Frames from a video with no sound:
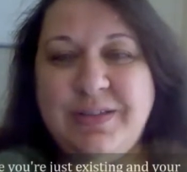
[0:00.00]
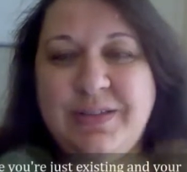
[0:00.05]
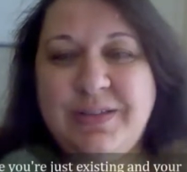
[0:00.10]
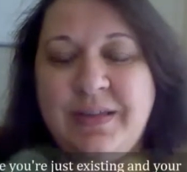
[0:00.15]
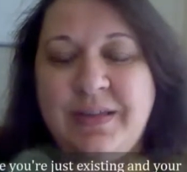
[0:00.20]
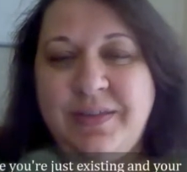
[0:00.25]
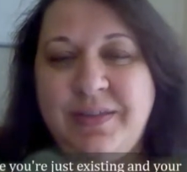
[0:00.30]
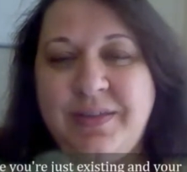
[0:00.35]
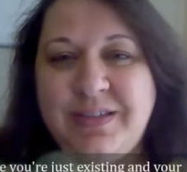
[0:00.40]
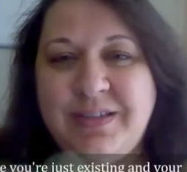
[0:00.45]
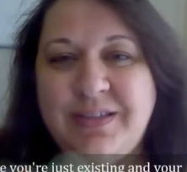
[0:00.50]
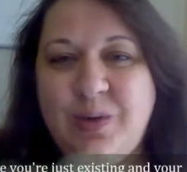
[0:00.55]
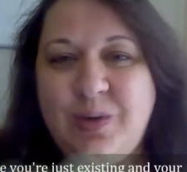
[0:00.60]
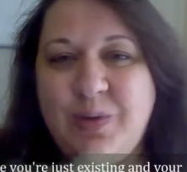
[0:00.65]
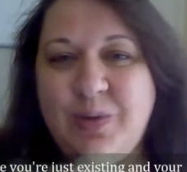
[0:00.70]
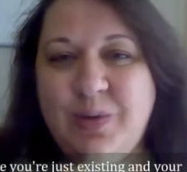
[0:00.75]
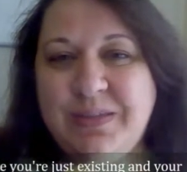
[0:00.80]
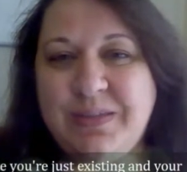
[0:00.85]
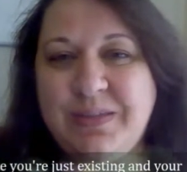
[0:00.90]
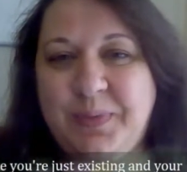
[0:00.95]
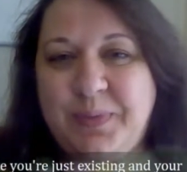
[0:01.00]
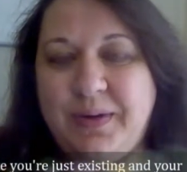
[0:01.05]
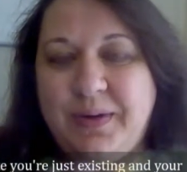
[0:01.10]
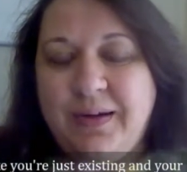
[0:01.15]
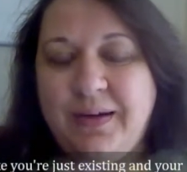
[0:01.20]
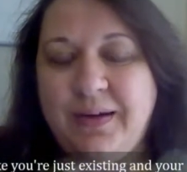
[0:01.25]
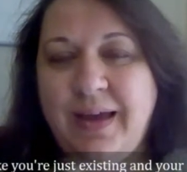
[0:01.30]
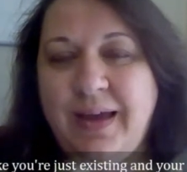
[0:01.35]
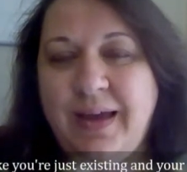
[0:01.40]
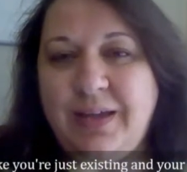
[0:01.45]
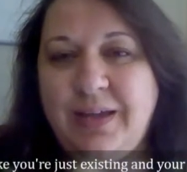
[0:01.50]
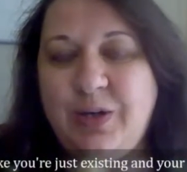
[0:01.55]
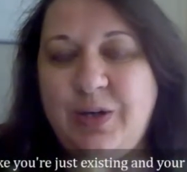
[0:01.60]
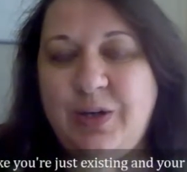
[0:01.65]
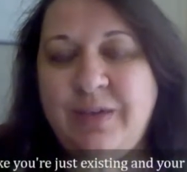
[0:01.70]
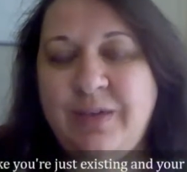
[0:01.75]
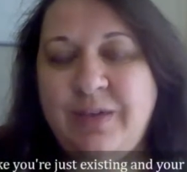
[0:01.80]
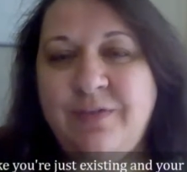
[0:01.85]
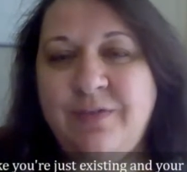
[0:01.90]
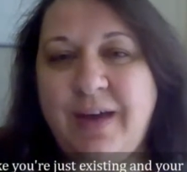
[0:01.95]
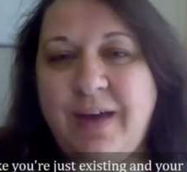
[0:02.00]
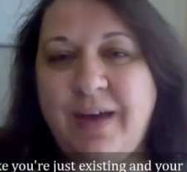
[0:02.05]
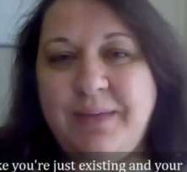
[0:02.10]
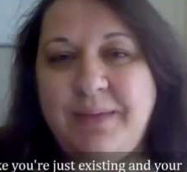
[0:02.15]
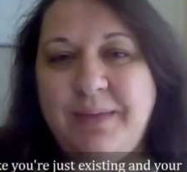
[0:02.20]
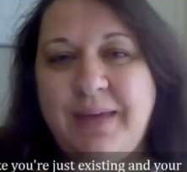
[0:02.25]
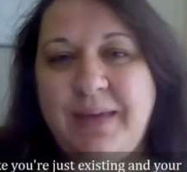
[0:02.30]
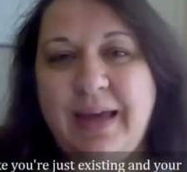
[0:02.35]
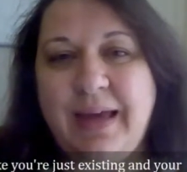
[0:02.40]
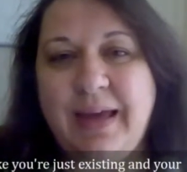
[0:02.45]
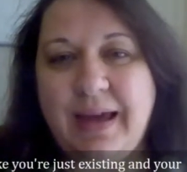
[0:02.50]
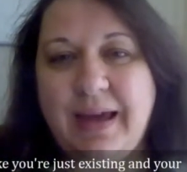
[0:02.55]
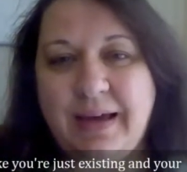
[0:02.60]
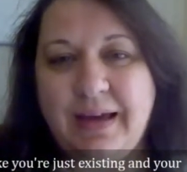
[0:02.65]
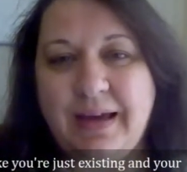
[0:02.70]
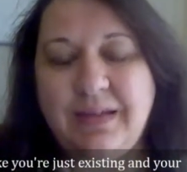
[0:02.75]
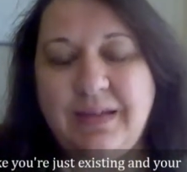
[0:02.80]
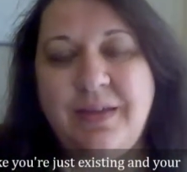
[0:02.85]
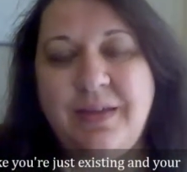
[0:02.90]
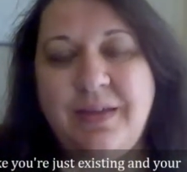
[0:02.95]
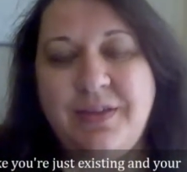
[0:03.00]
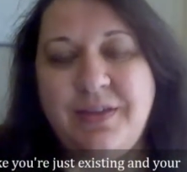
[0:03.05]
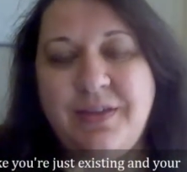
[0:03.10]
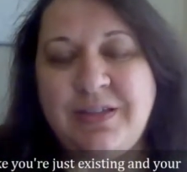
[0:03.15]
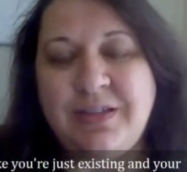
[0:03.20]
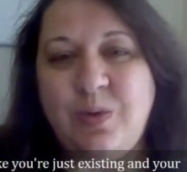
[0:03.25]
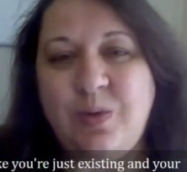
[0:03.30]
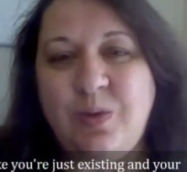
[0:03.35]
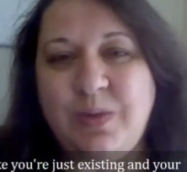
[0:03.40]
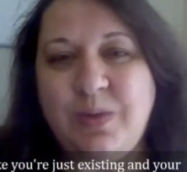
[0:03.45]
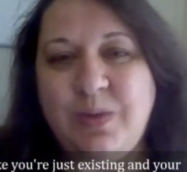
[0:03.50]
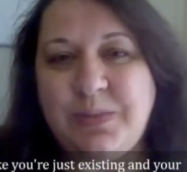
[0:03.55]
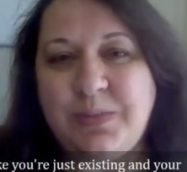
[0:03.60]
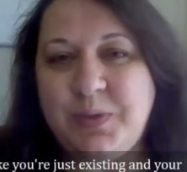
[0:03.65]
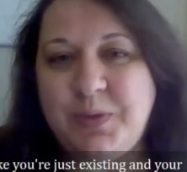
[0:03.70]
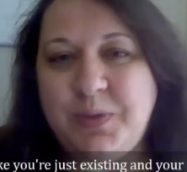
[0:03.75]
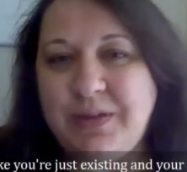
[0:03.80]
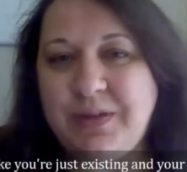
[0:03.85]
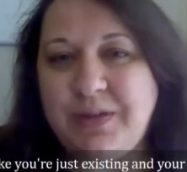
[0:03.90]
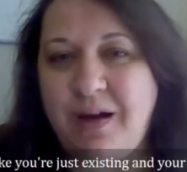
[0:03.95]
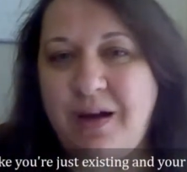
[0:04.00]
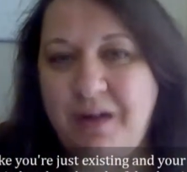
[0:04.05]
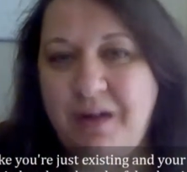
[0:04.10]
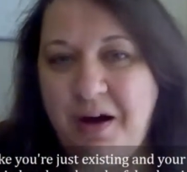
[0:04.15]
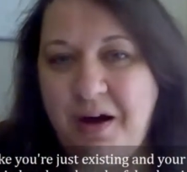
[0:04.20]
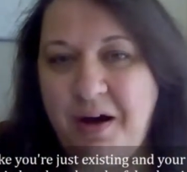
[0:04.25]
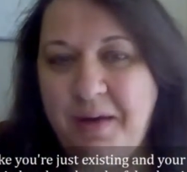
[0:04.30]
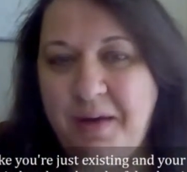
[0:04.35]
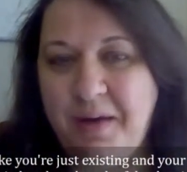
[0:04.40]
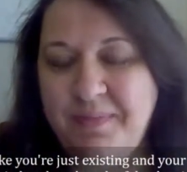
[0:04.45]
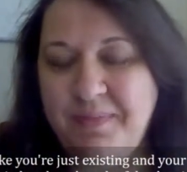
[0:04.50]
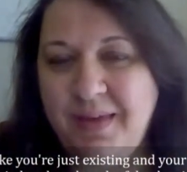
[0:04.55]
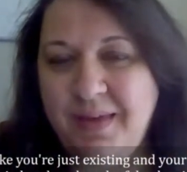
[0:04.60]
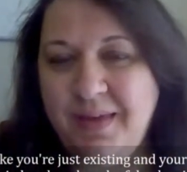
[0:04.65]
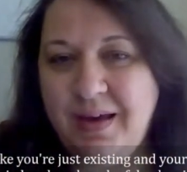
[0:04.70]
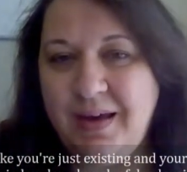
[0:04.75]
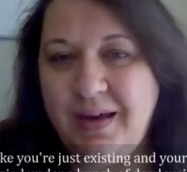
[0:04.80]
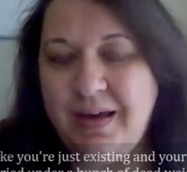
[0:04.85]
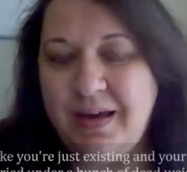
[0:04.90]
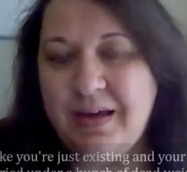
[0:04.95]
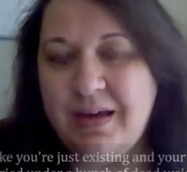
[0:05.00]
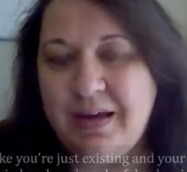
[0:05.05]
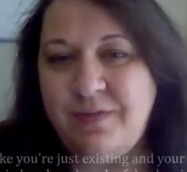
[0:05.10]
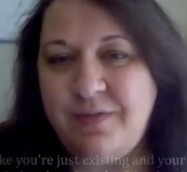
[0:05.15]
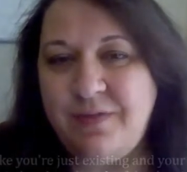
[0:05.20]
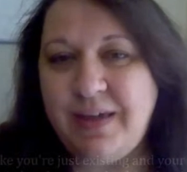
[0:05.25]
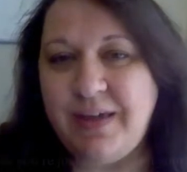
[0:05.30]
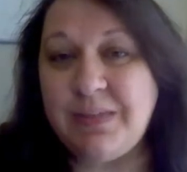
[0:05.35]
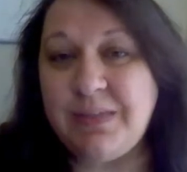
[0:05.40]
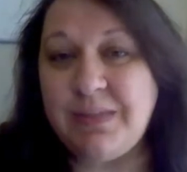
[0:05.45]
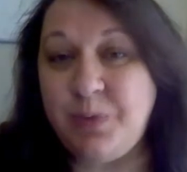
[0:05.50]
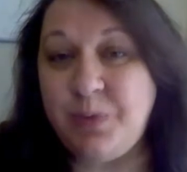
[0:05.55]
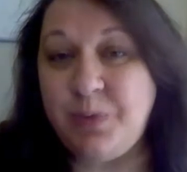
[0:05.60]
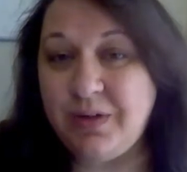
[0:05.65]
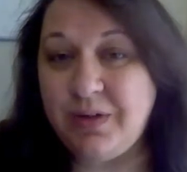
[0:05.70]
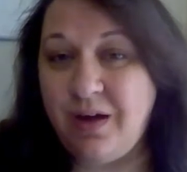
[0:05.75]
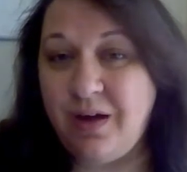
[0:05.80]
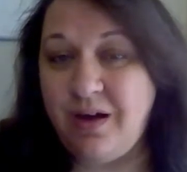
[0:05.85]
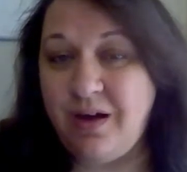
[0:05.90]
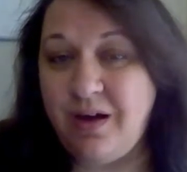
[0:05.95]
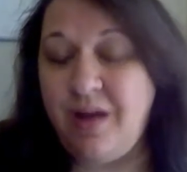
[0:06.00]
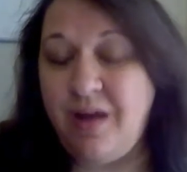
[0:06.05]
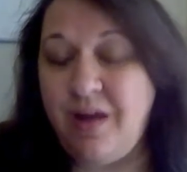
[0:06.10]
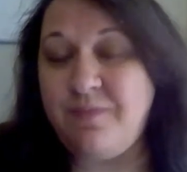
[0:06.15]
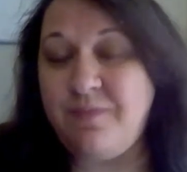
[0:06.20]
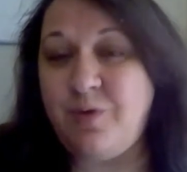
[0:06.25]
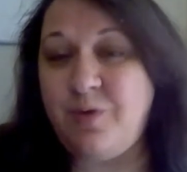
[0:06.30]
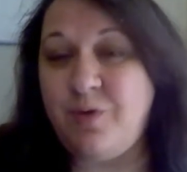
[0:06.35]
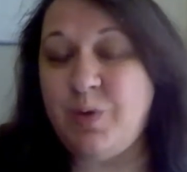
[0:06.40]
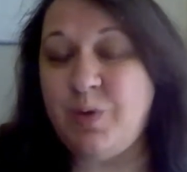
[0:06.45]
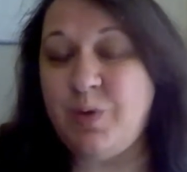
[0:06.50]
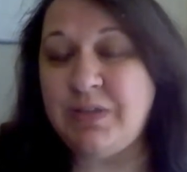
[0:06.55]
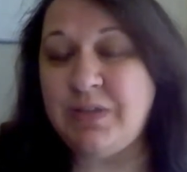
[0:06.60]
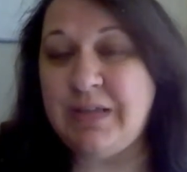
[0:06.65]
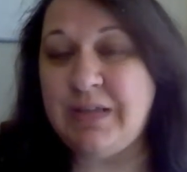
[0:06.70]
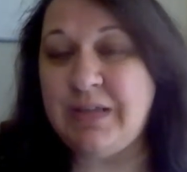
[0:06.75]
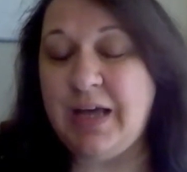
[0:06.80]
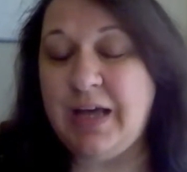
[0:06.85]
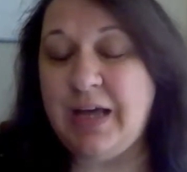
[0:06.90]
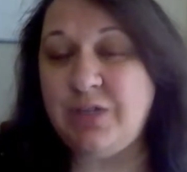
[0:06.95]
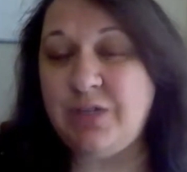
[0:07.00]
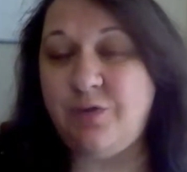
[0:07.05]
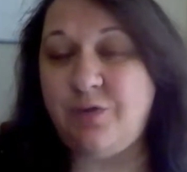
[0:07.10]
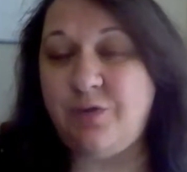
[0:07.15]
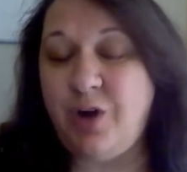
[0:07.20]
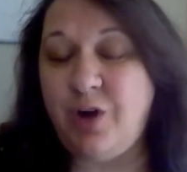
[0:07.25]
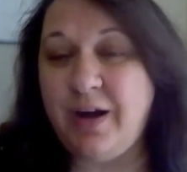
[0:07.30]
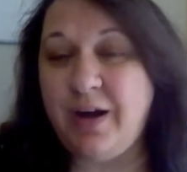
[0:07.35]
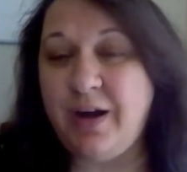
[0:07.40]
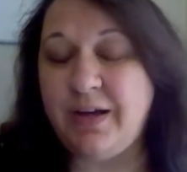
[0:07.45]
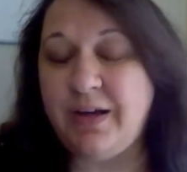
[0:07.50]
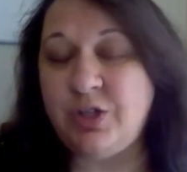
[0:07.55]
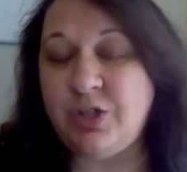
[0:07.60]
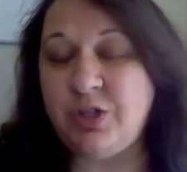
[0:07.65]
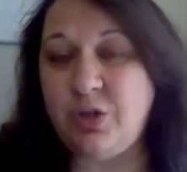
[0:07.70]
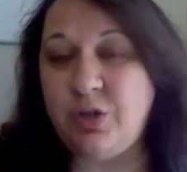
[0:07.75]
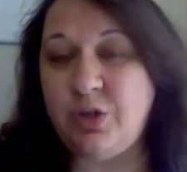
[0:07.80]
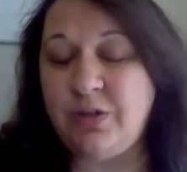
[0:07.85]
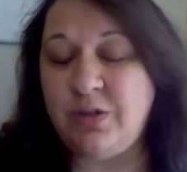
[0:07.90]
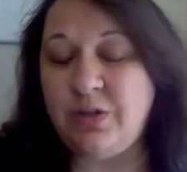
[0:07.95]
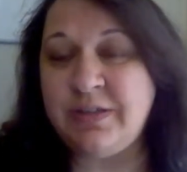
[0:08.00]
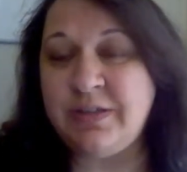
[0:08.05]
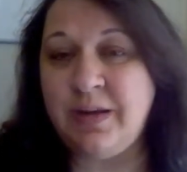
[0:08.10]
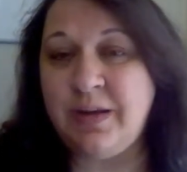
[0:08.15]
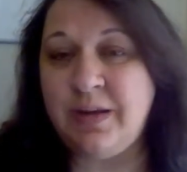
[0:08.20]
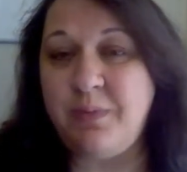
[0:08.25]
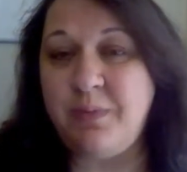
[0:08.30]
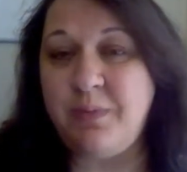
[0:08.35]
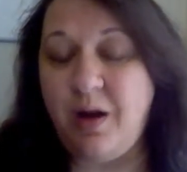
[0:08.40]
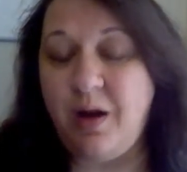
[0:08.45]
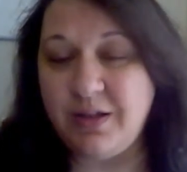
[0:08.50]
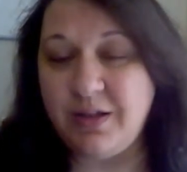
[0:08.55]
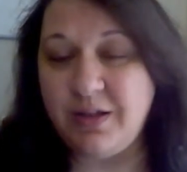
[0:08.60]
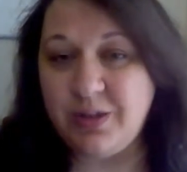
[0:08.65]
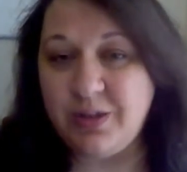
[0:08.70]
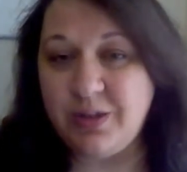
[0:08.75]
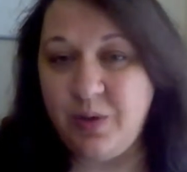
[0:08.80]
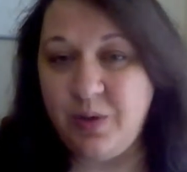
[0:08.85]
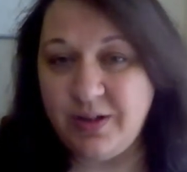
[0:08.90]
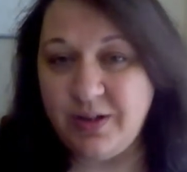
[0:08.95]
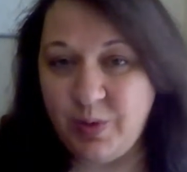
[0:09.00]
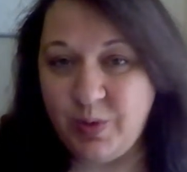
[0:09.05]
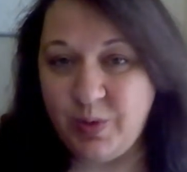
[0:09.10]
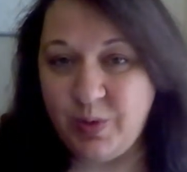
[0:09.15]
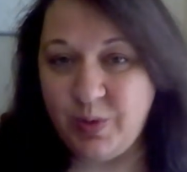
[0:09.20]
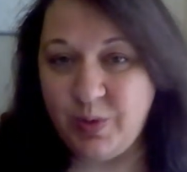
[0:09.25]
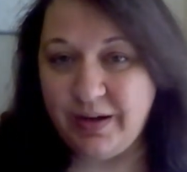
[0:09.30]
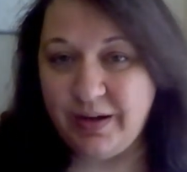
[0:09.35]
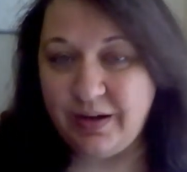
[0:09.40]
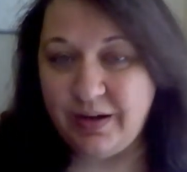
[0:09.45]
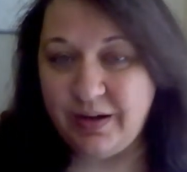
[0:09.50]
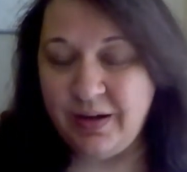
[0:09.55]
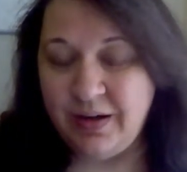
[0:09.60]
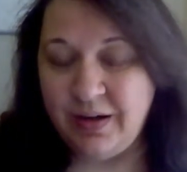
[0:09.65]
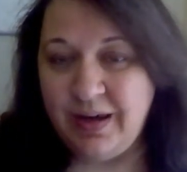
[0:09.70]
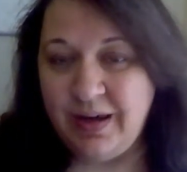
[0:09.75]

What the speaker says: the Soul Whisperer, and you can find me at thesoulwhispers.com, facebook.com/Veronica Schultz, and I'm also on Twitter,